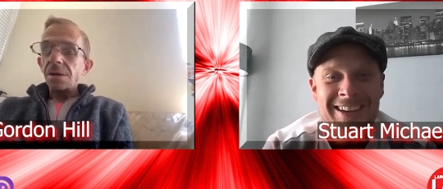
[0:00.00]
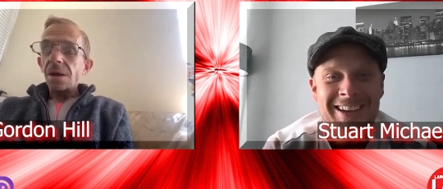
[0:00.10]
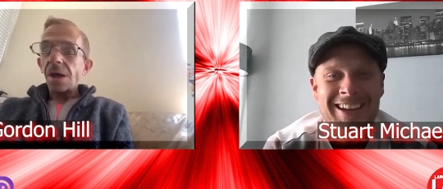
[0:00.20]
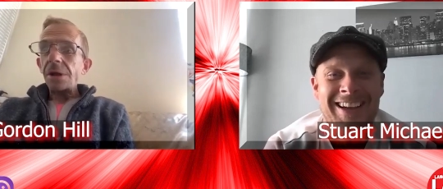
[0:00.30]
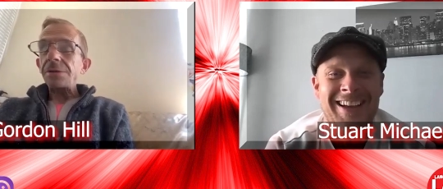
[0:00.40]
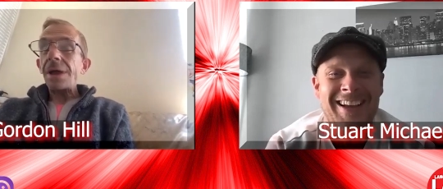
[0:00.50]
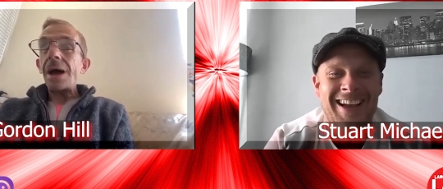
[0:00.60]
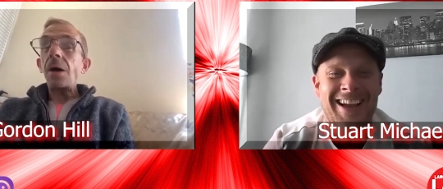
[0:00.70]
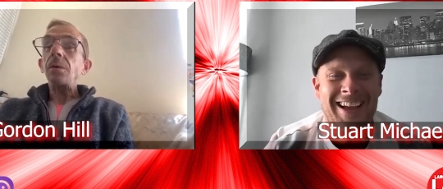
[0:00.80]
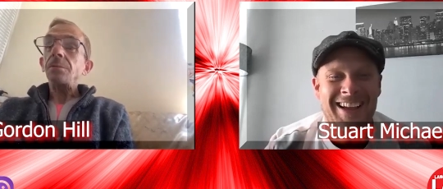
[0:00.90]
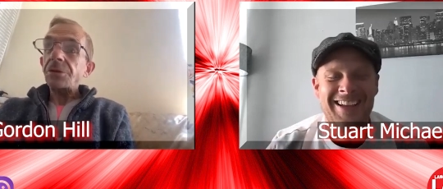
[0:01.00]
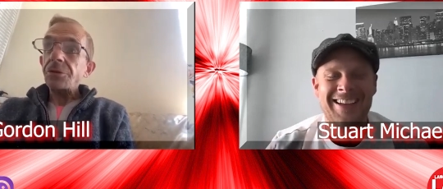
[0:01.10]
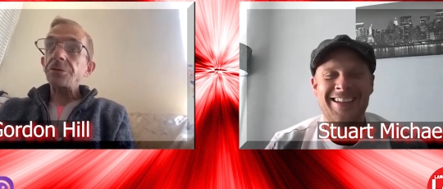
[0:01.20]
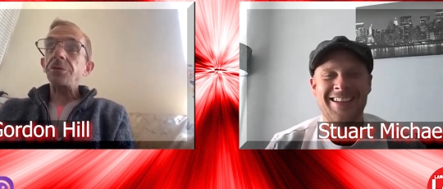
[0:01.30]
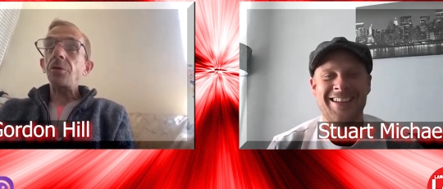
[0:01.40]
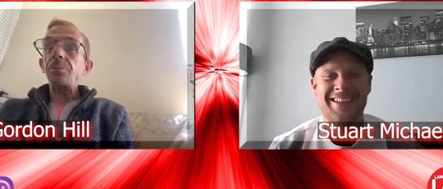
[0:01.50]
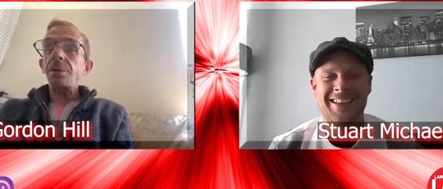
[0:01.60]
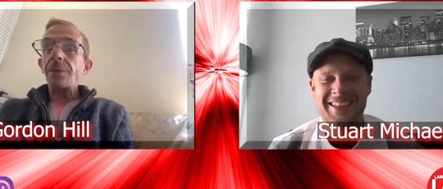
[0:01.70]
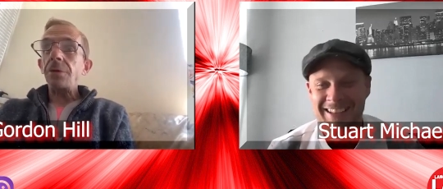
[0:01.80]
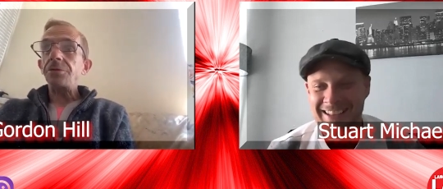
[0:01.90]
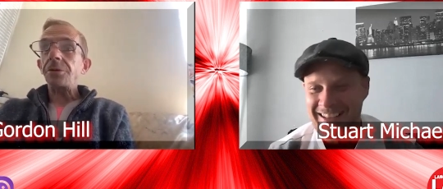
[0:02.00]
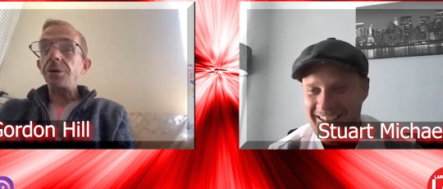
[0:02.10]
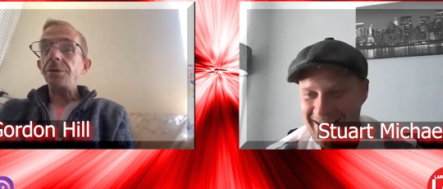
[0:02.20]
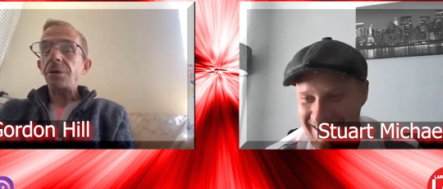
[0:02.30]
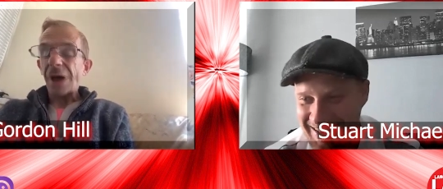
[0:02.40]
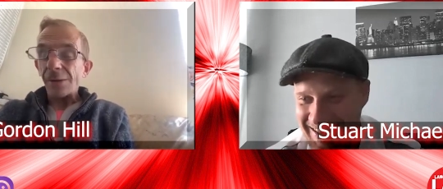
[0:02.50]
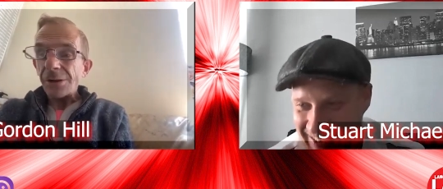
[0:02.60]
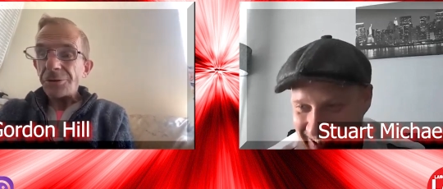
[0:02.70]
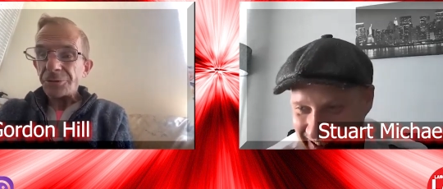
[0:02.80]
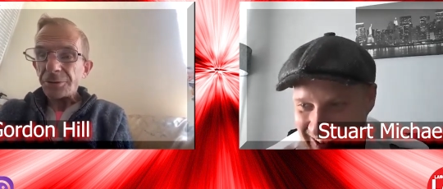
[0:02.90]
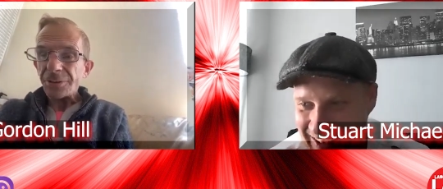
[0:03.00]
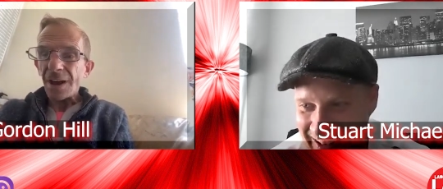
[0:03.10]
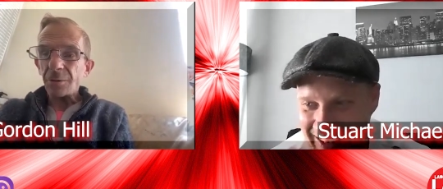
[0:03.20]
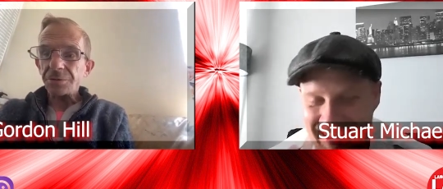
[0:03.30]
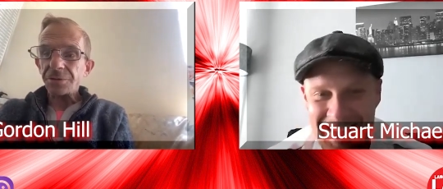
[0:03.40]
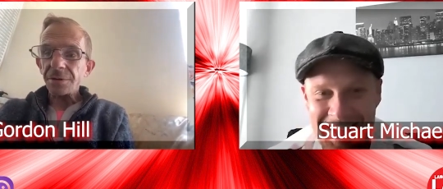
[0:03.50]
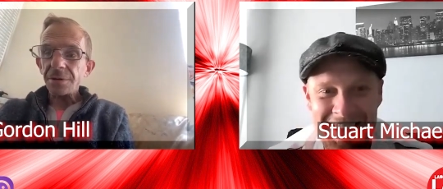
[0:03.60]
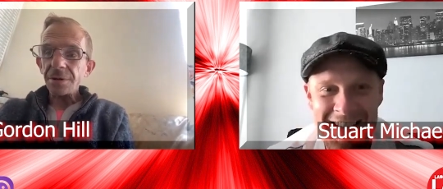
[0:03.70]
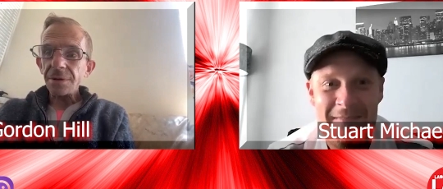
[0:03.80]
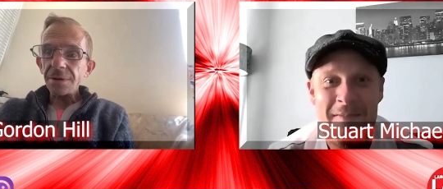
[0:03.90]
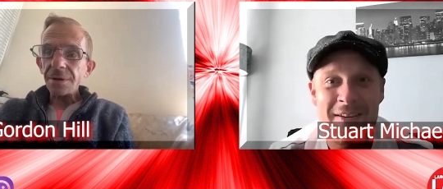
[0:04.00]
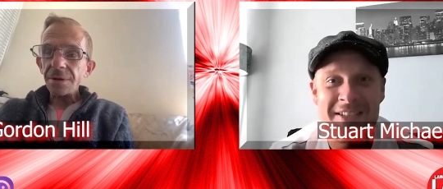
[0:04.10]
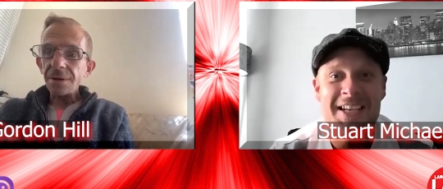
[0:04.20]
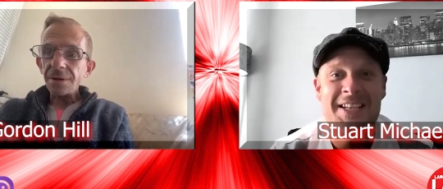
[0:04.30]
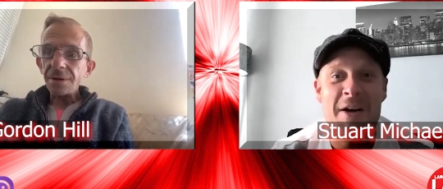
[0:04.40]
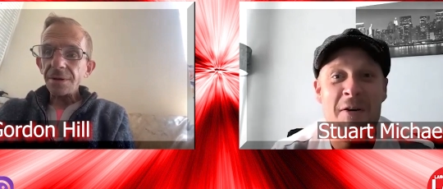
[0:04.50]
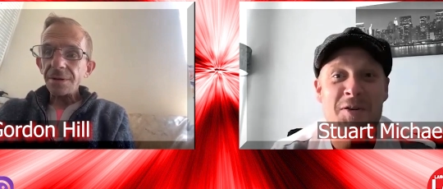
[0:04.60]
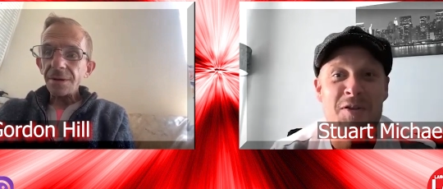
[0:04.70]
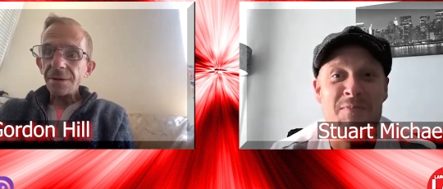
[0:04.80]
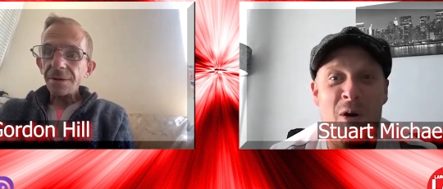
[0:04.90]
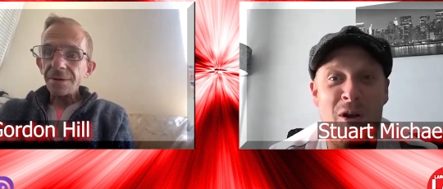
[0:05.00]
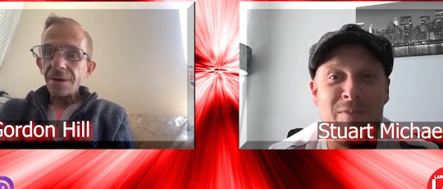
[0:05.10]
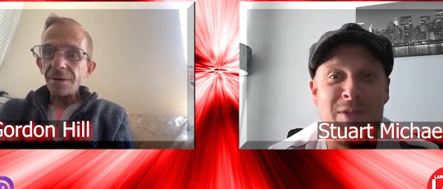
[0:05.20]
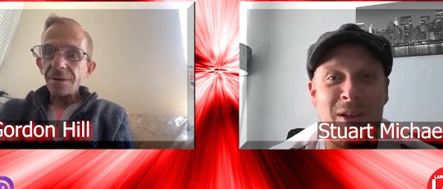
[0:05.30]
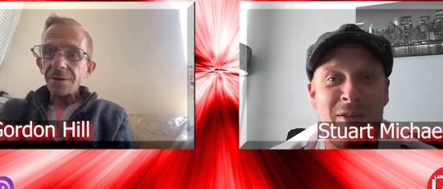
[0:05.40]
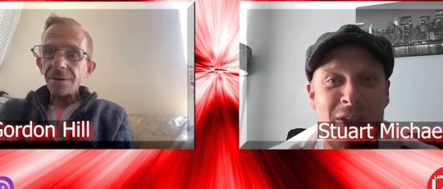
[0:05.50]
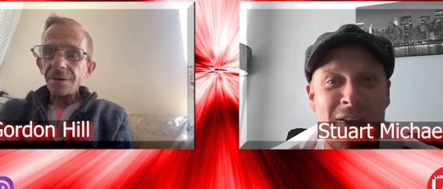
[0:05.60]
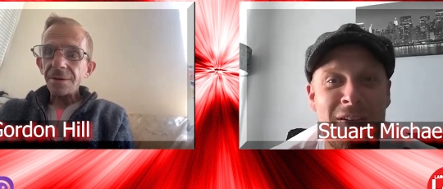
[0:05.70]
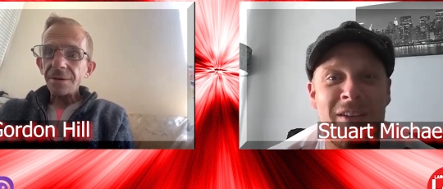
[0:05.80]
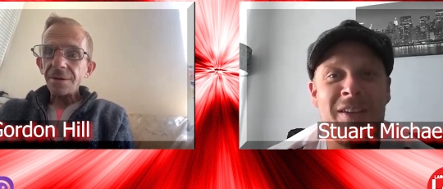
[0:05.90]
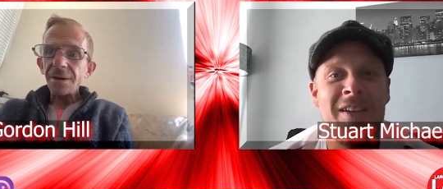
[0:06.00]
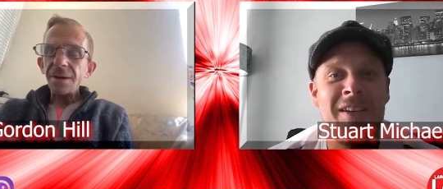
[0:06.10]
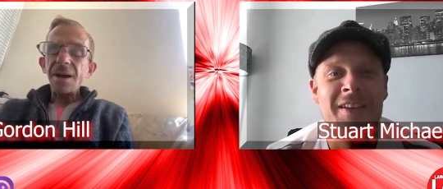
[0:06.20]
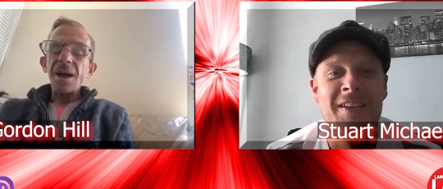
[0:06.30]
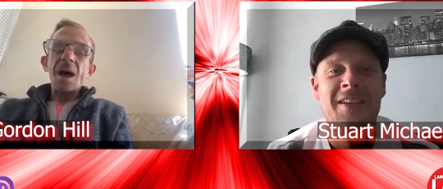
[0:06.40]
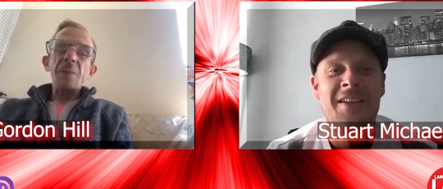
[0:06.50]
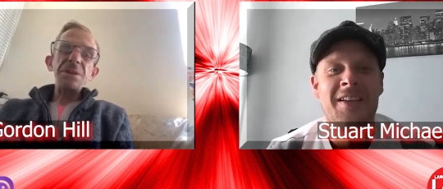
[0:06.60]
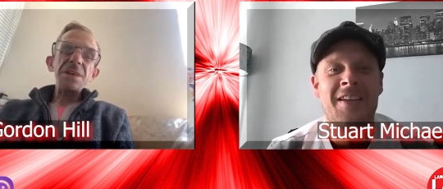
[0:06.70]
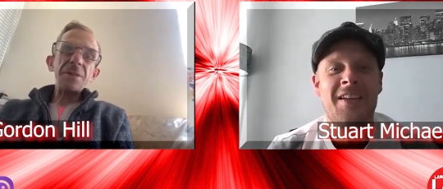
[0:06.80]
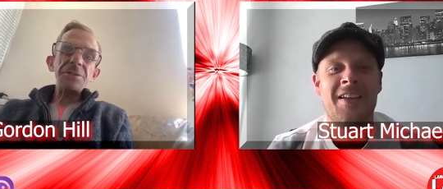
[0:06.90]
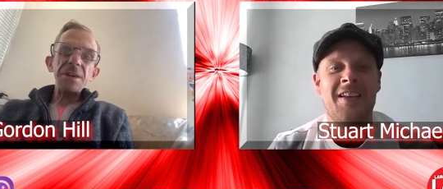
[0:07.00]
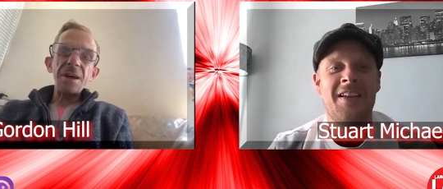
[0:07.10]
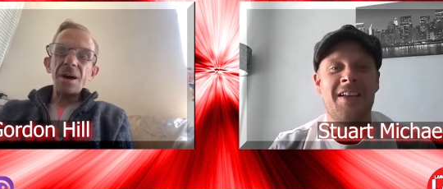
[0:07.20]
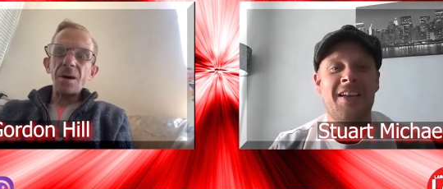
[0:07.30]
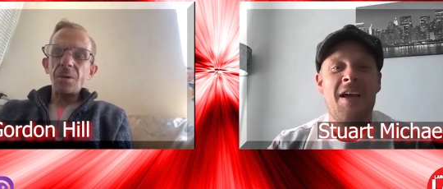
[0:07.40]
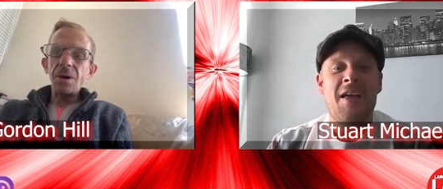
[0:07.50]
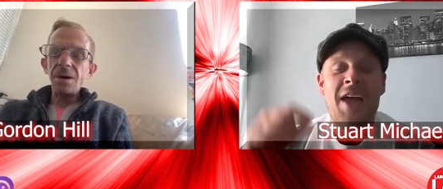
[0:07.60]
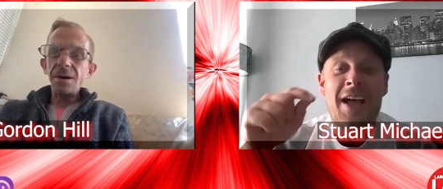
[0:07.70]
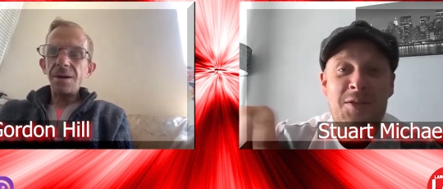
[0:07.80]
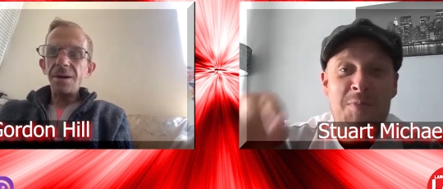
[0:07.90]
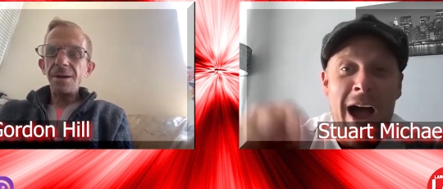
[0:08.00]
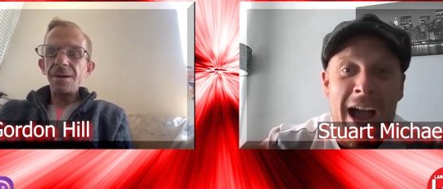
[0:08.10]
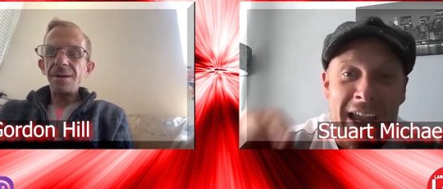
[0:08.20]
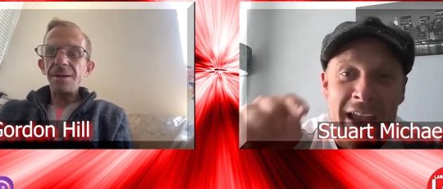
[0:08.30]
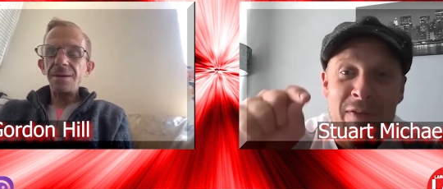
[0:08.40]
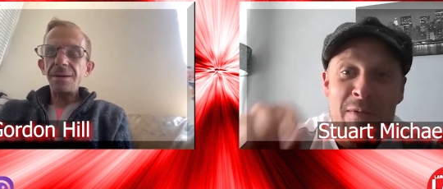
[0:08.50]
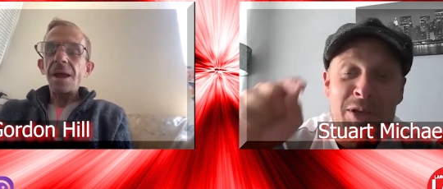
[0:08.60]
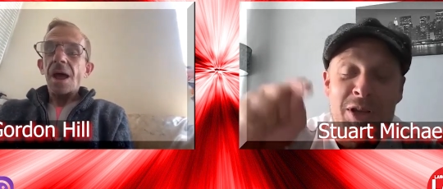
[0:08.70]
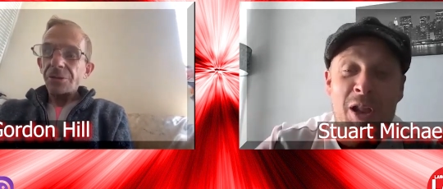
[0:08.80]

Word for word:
Speaker 1: and then now, because of your promotion, how many six hours?
Speaker 2: About six hours from Morecambe to London.
Speaker 1: Bloody hell.
Speaker 2: That's why if it was